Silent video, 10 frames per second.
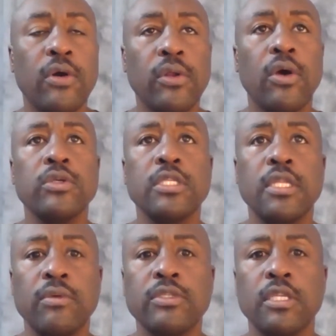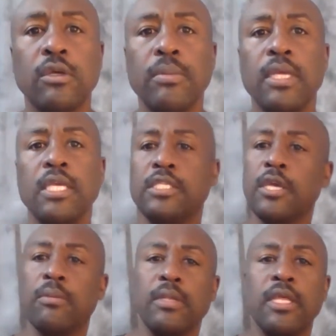photos, and then it was a little bit
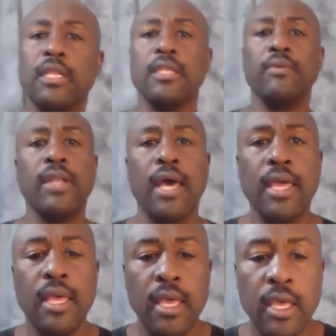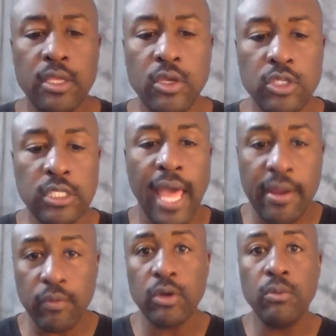easier. But then when I use
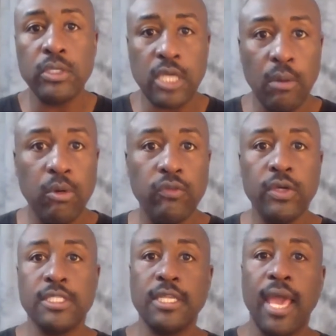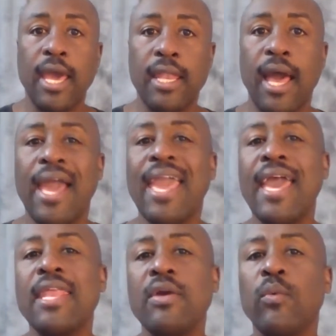Lightroom, which I'll move on to that,
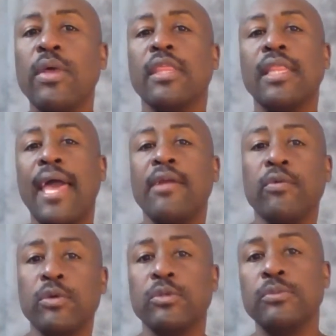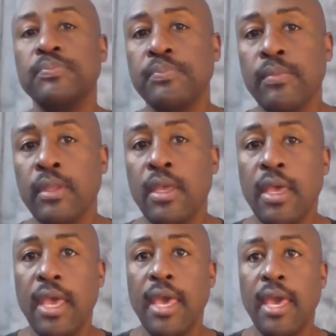I edit with Lightroom.
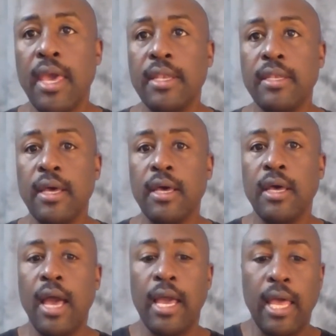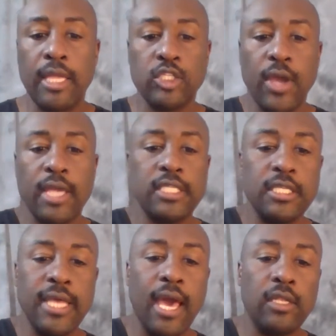And I
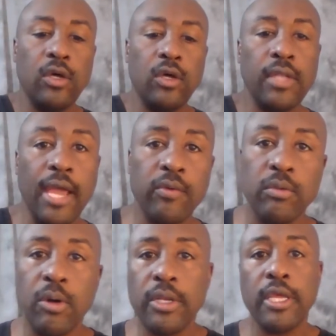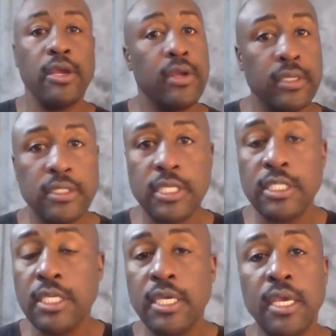tried to download Lightroom on here, and
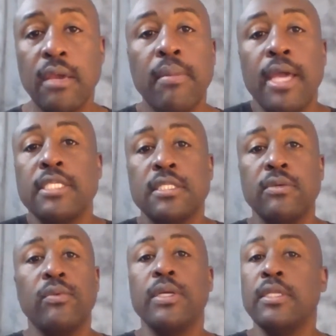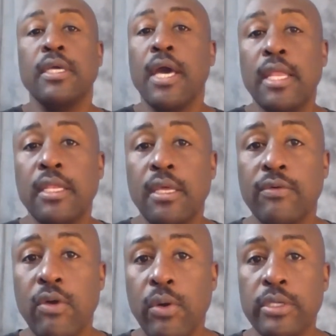16 gigabytes wouldn't cut it,
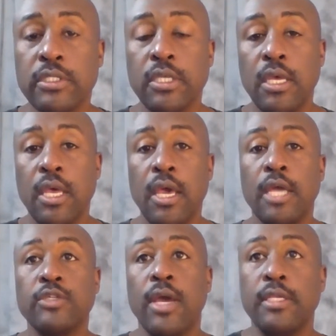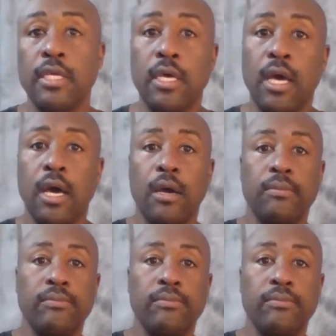of course. I tried to